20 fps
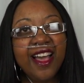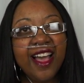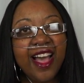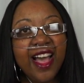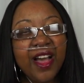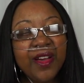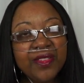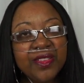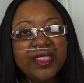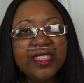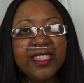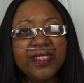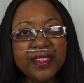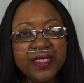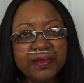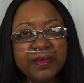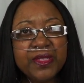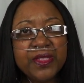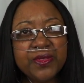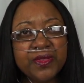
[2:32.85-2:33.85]
how this hair
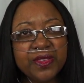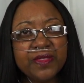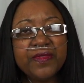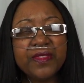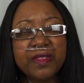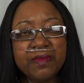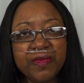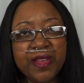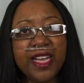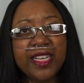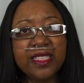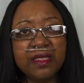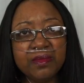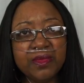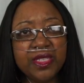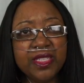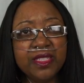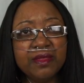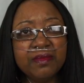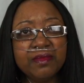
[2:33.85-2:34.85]
has been doing for the past
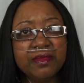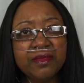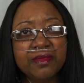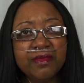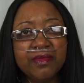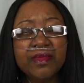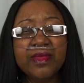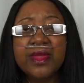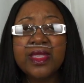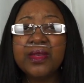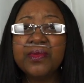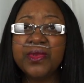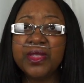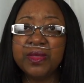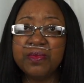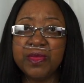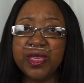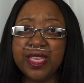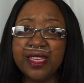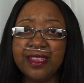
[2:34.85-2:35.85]
month with
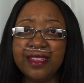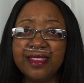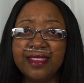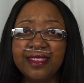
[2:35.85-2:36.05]
me.